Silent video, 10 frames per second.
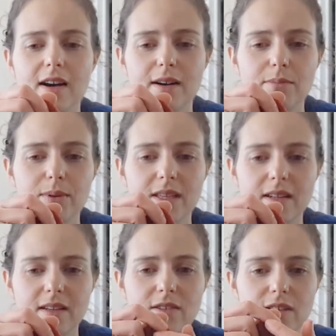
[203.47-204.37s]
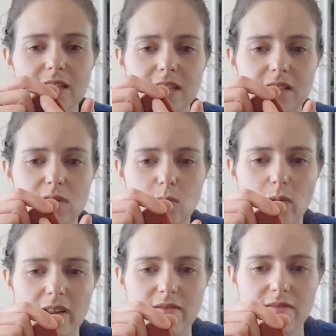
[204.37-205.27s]
But then it creates like this
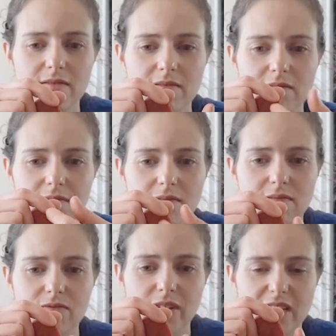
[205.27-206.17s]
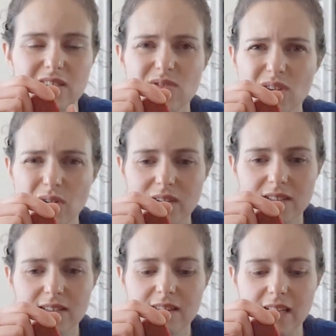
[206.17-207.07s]
one raised row, and I
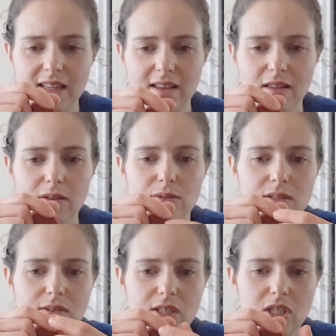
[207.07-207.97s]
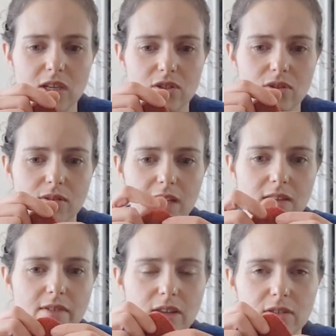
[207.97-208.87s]
didn't like that look, so I changed to like the
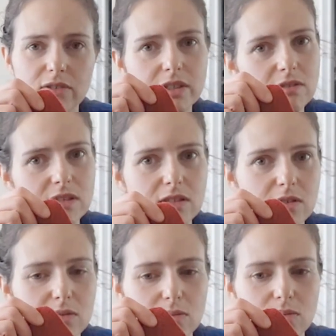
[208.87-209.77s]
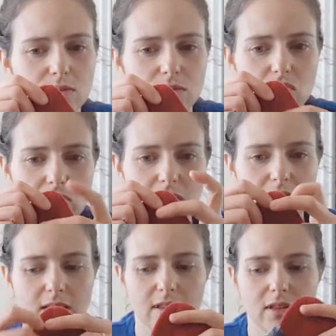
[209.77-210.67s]
regular decreases you do usually
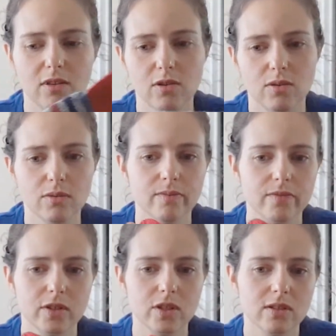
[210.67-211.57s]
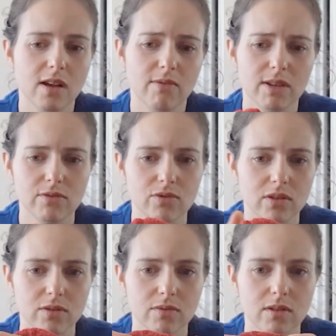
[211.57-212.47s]
at the toe, which is how I usually
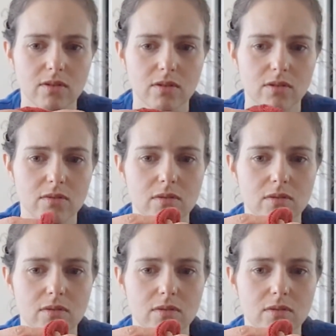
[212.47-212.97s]
do the toe.